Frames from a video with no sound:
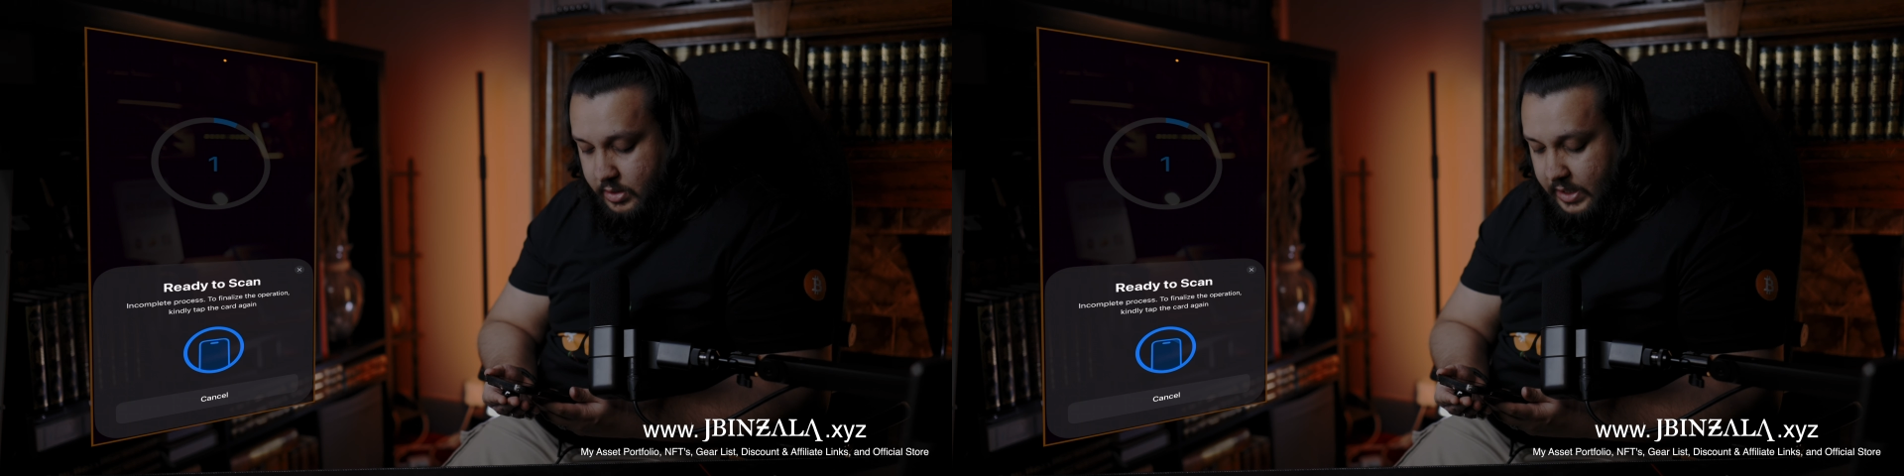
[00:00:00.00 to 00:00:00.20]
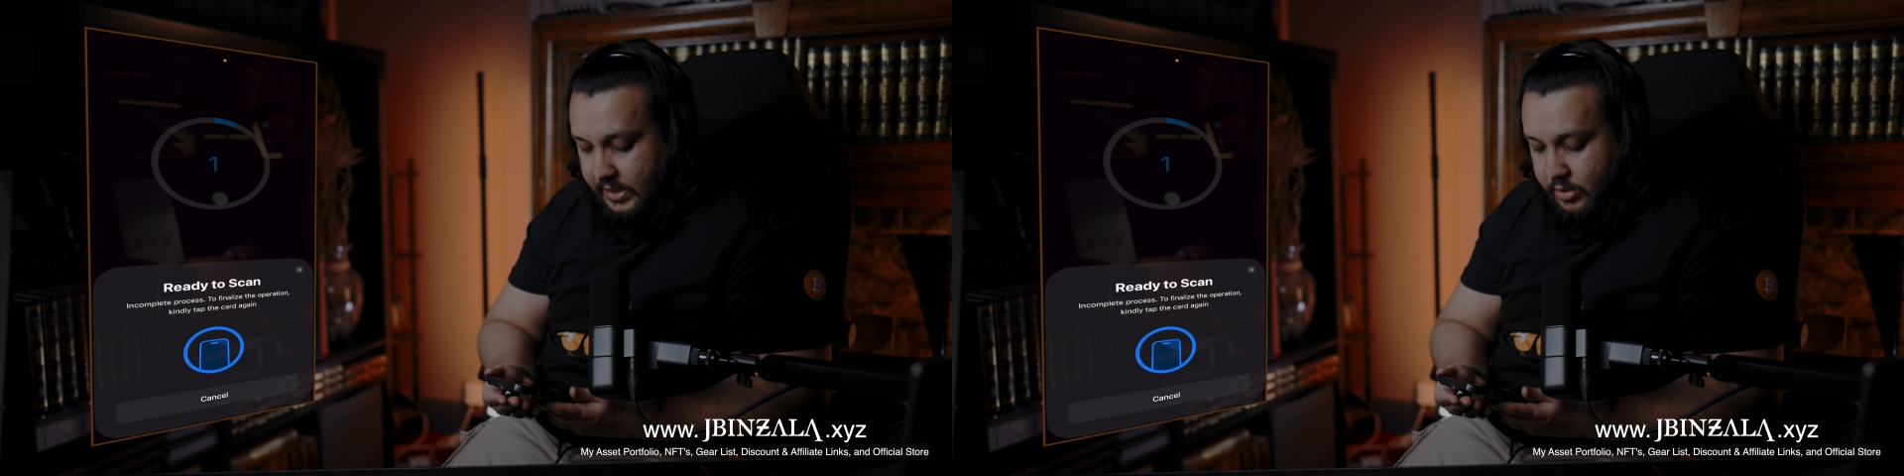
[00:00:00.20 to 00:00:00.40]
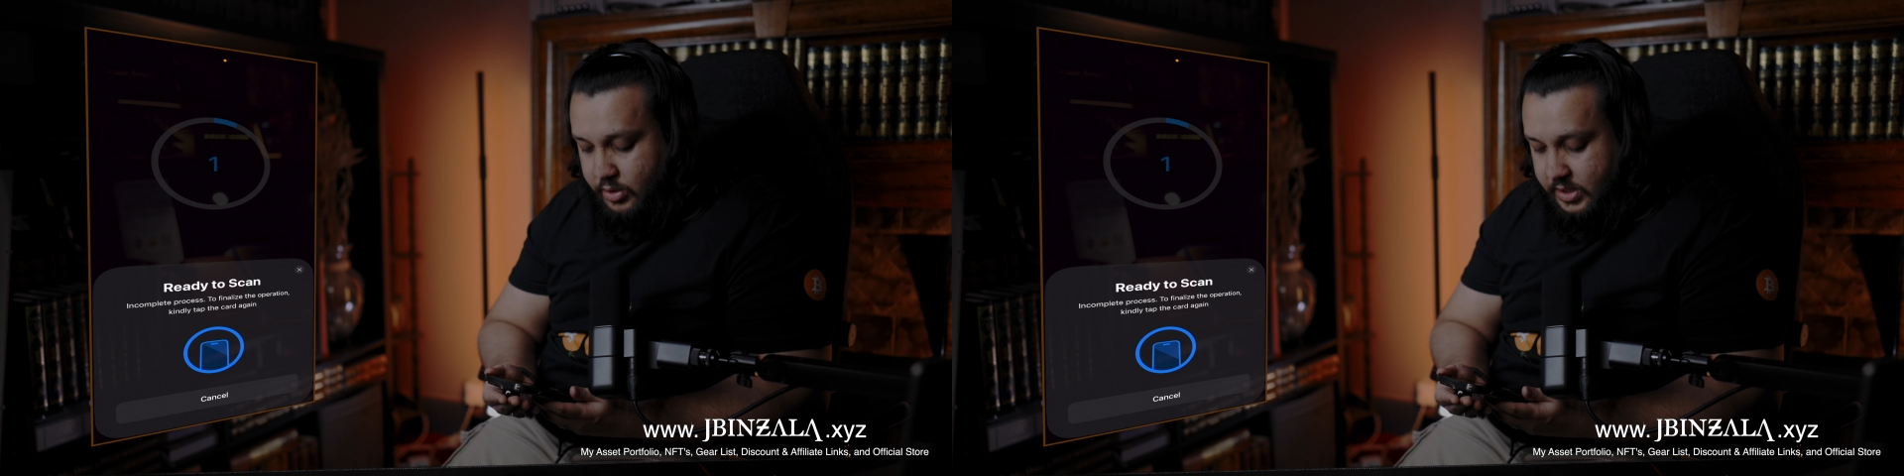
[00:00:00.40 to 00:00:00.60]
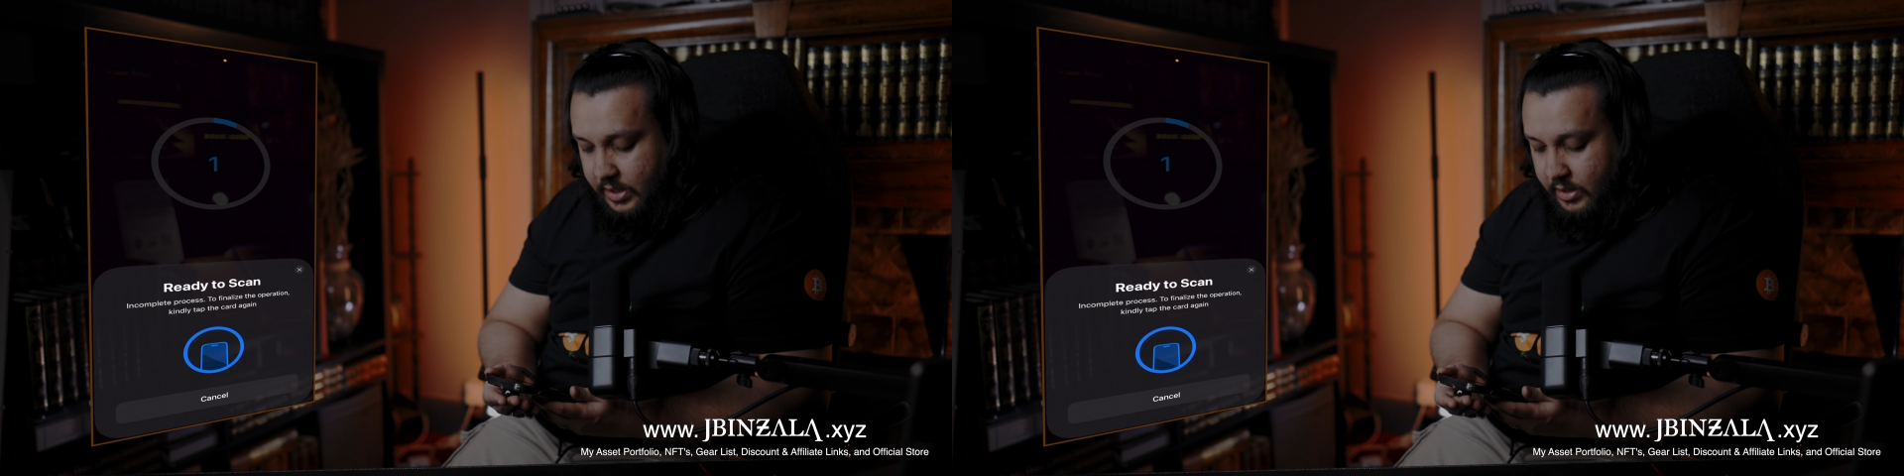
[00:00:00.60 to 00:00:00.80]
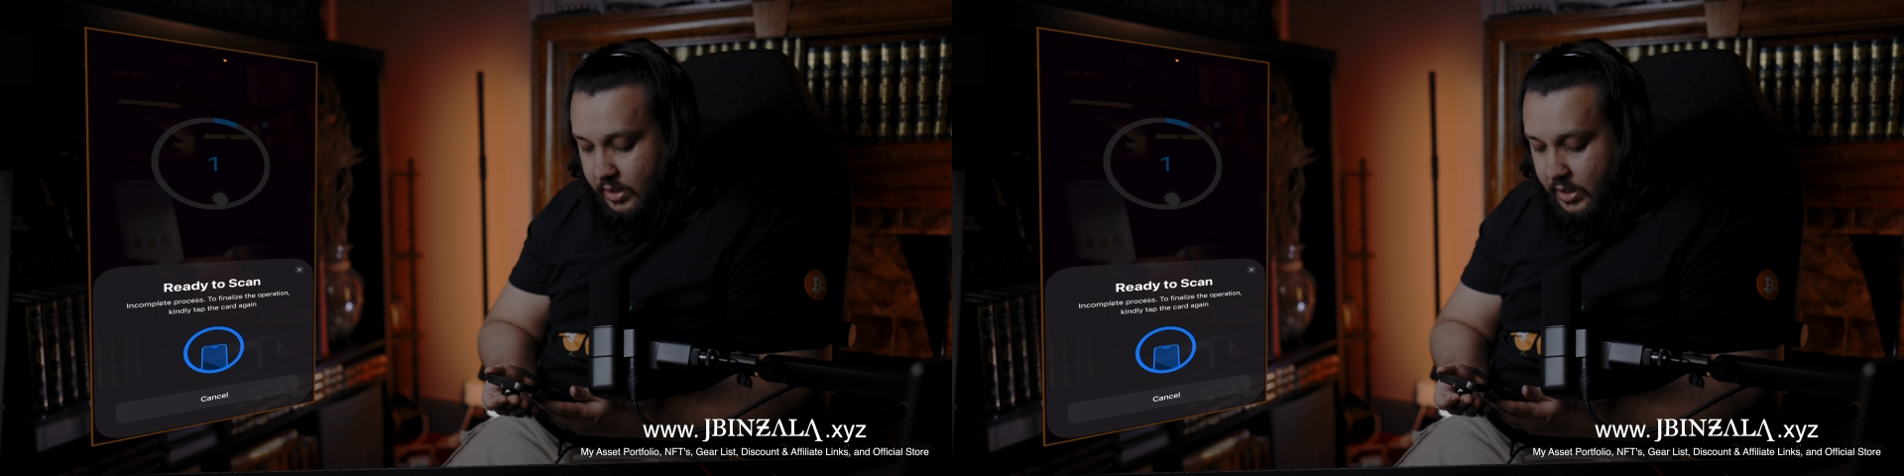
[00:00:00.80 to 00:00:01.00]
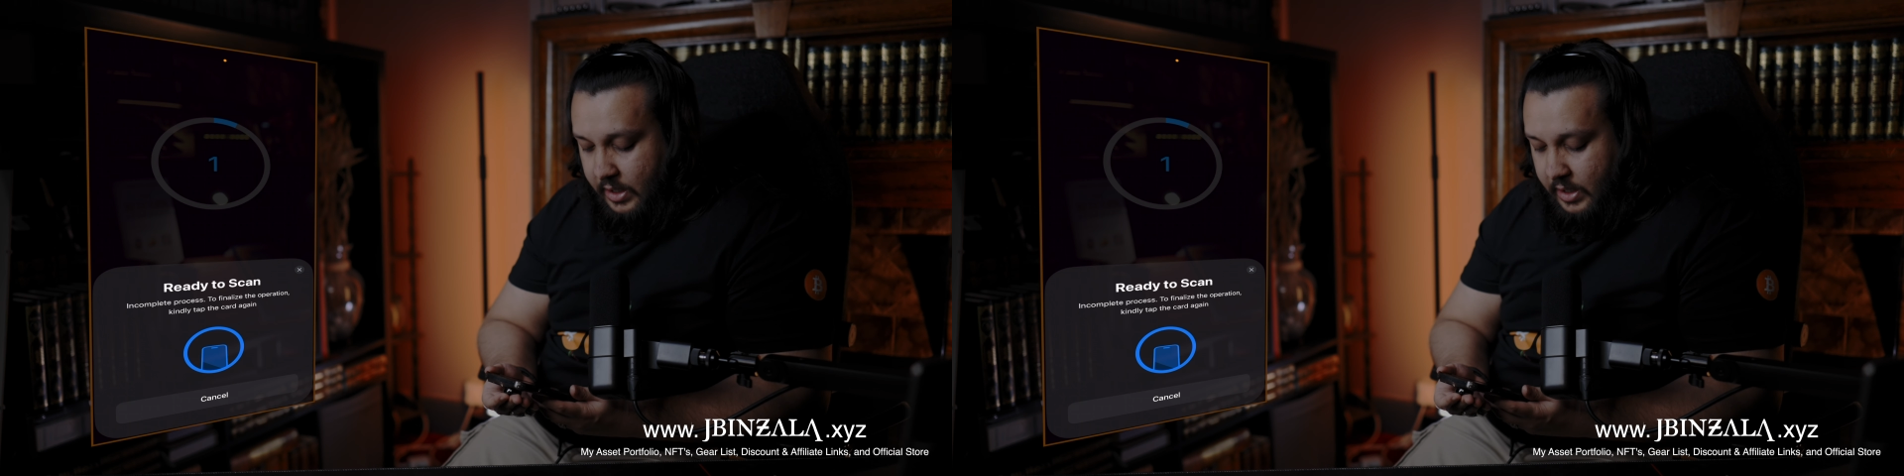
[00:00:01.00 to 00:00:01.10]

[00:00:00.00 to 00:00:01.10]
That's interesting.